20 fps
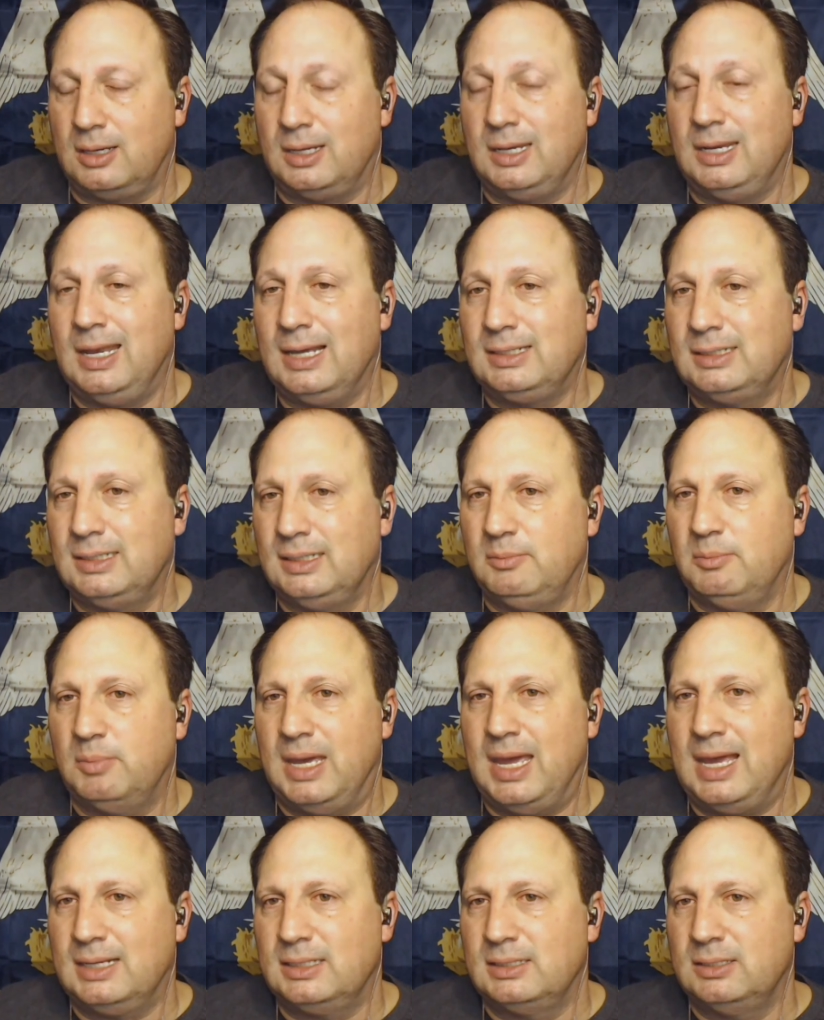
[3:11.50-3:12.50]
our
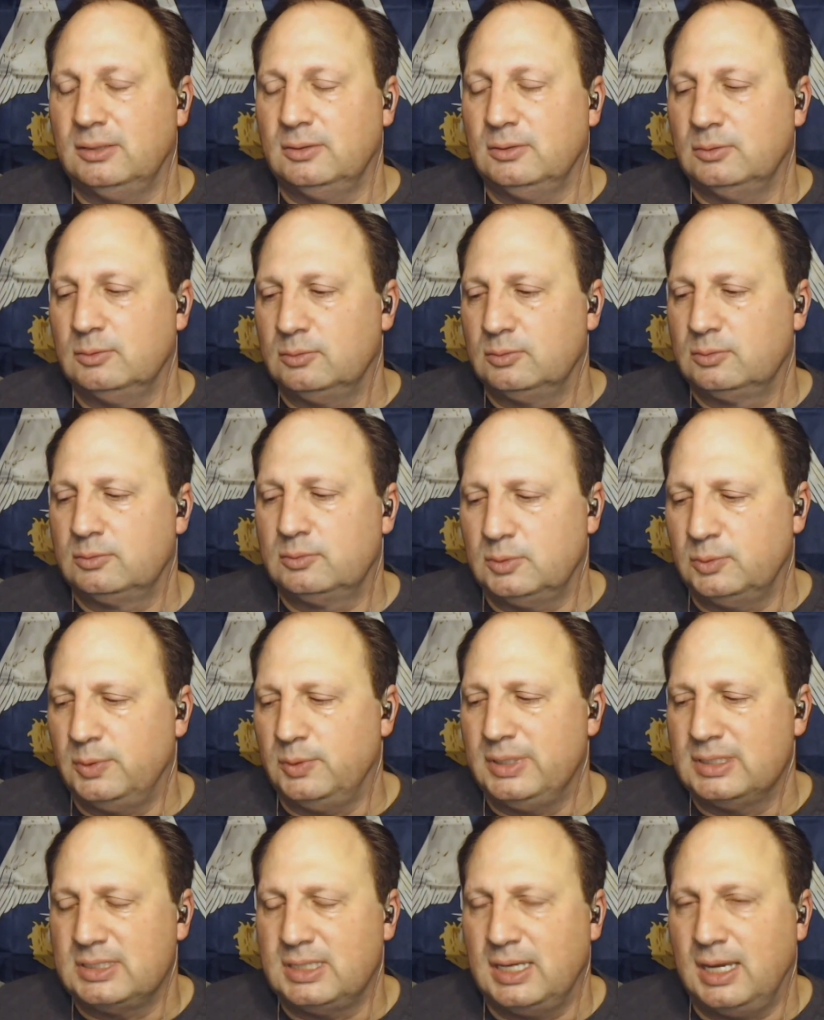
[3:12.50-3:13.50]
connecting back to
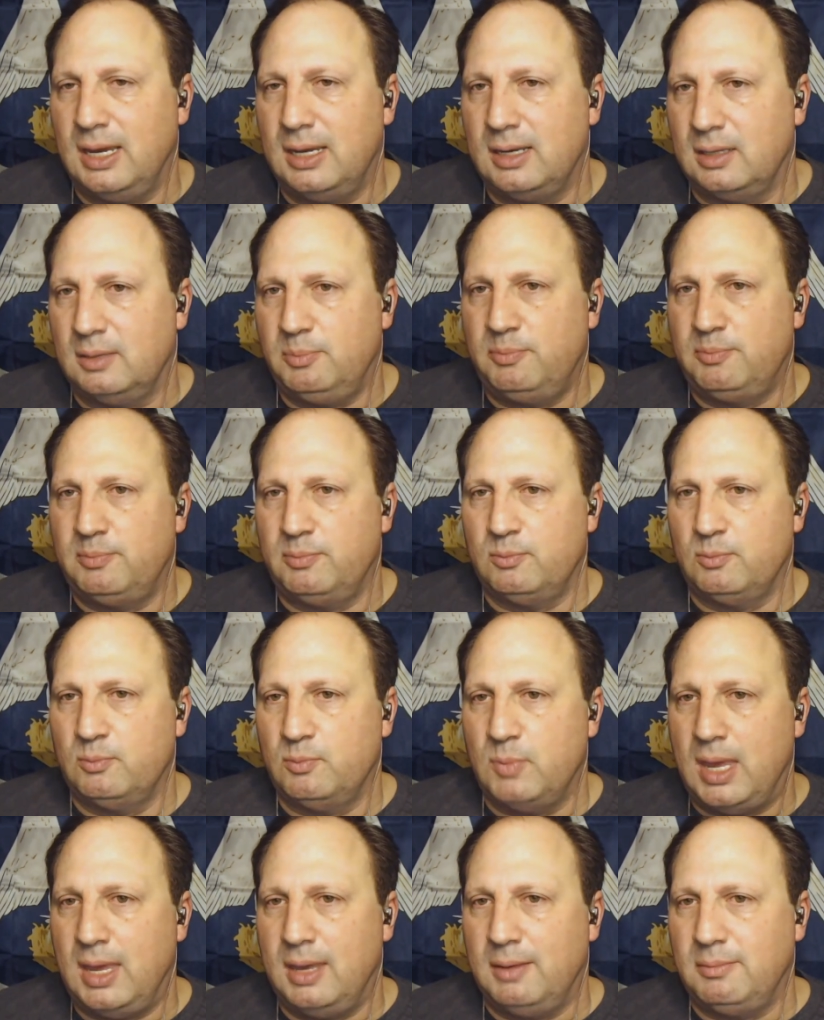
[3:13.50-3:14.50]
Louisiana
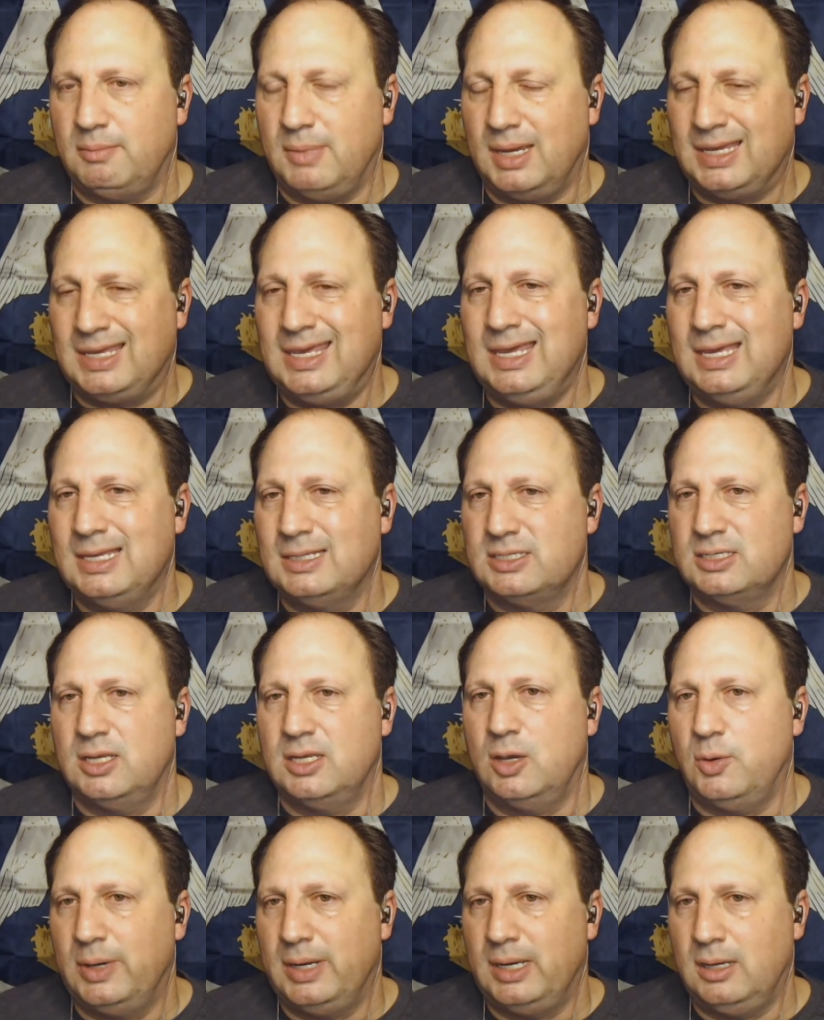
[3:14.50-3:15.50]
and my
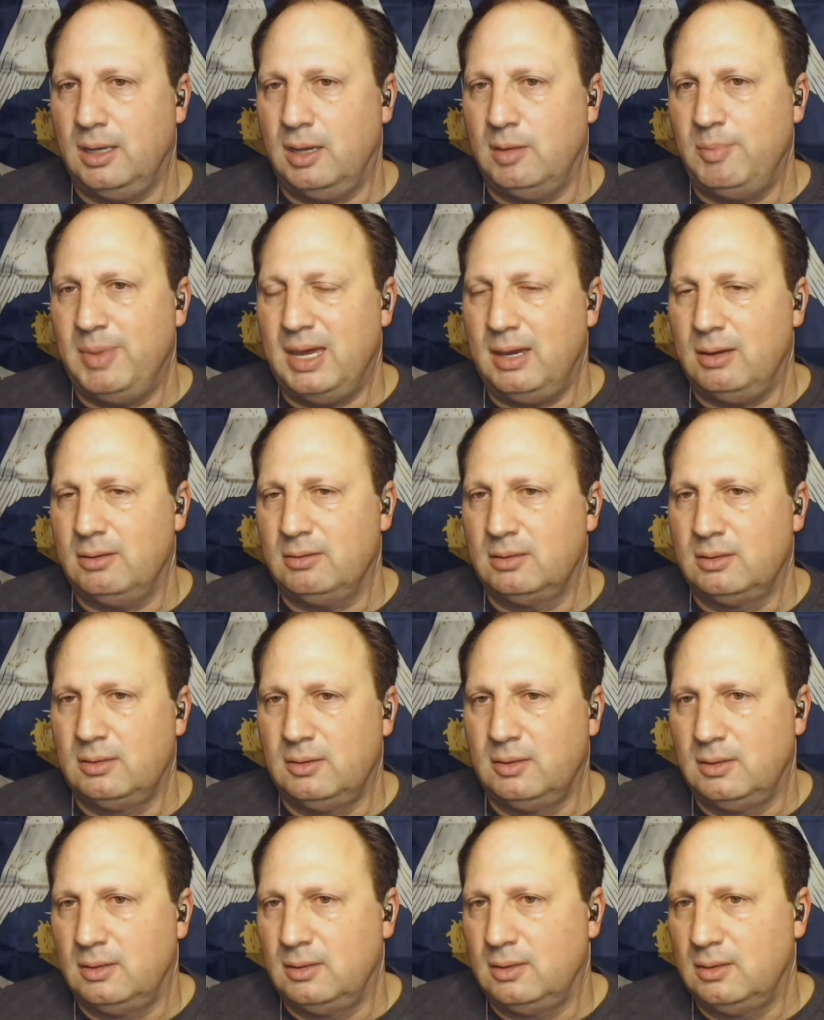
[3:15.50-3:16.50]
kids knowing about
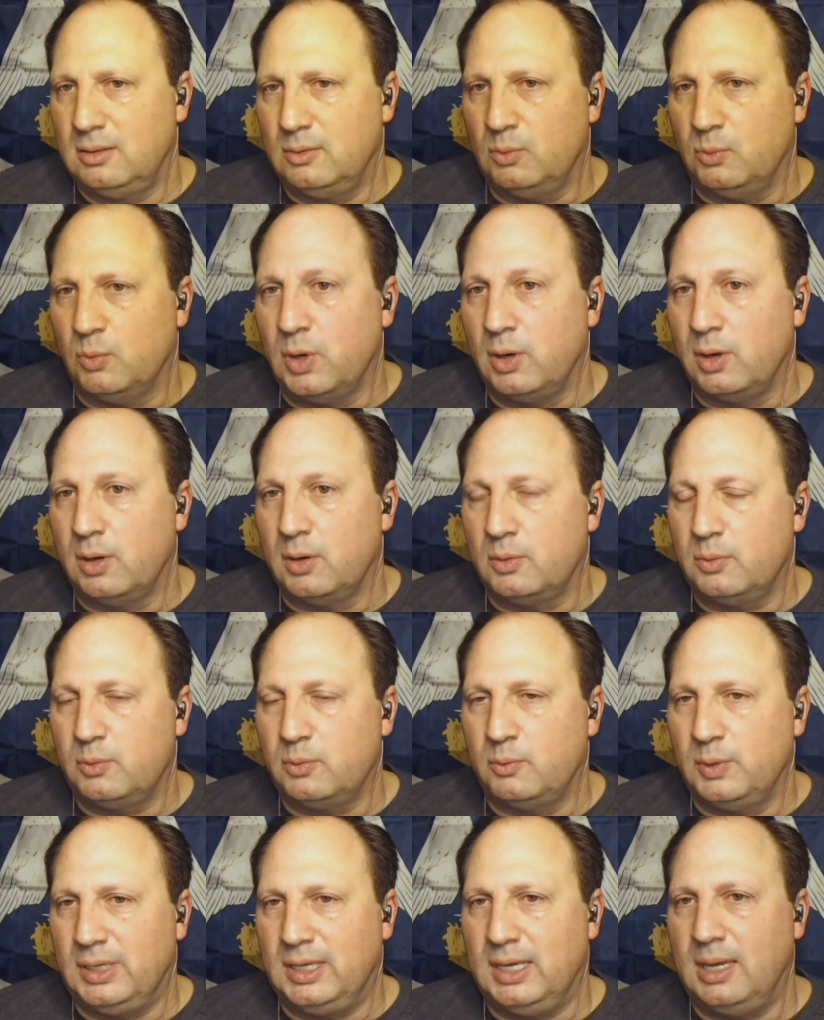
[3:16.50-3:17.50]

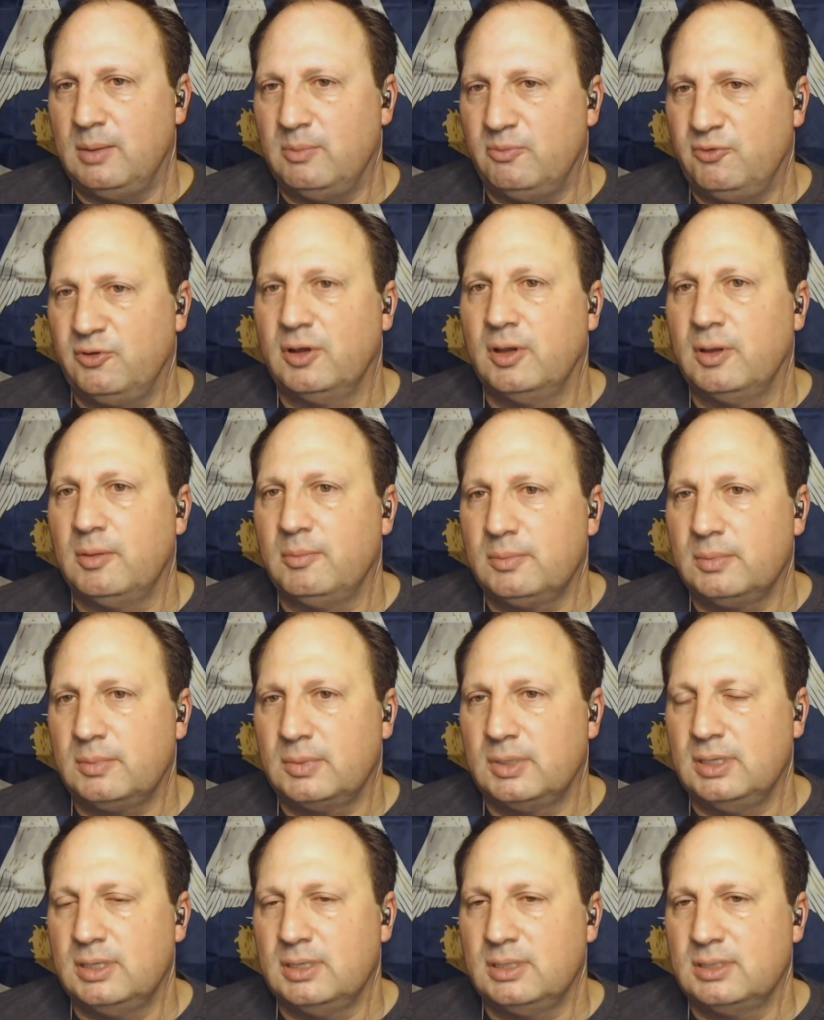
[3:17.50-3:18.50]
where we came
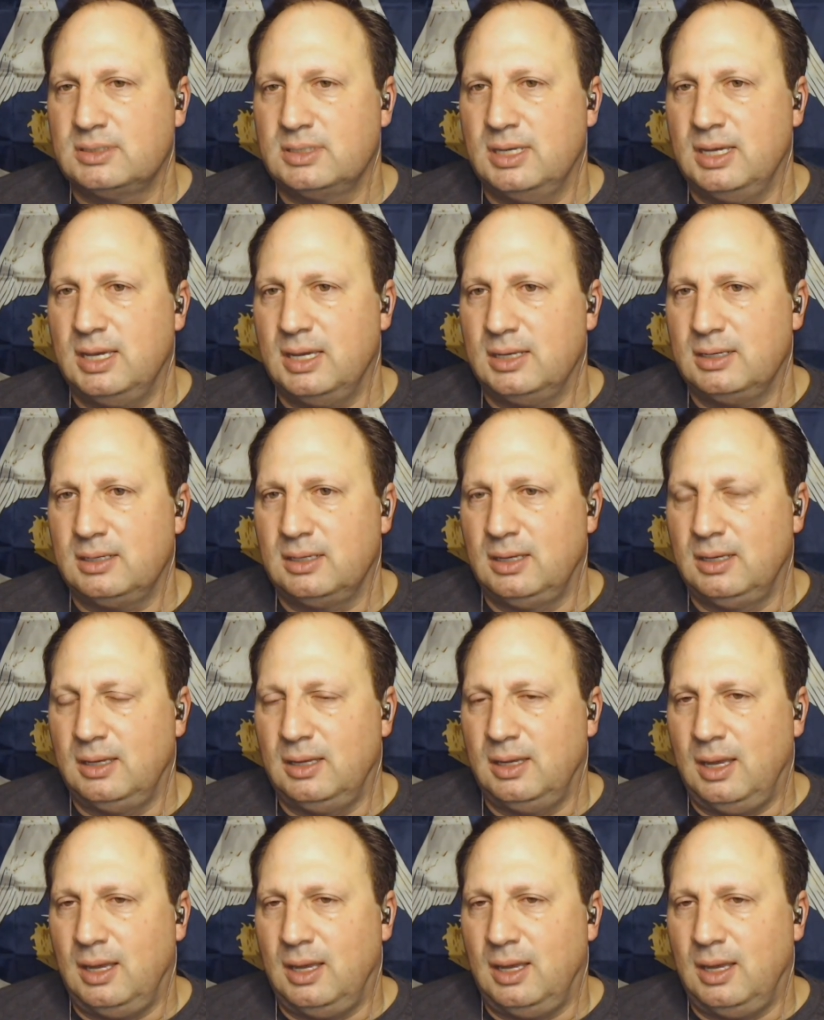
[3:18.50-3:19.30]
from, is that,